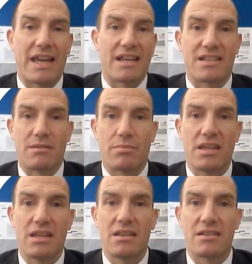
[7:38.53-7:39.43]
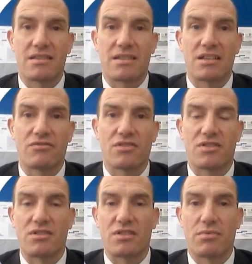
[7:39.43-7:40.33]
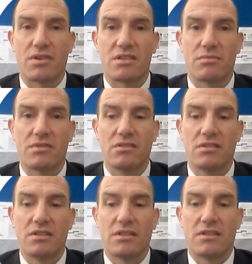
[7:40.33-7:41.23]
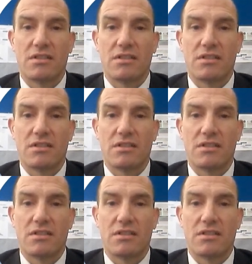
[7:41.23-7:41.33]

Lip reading: ASAP stands for, as soon as possible.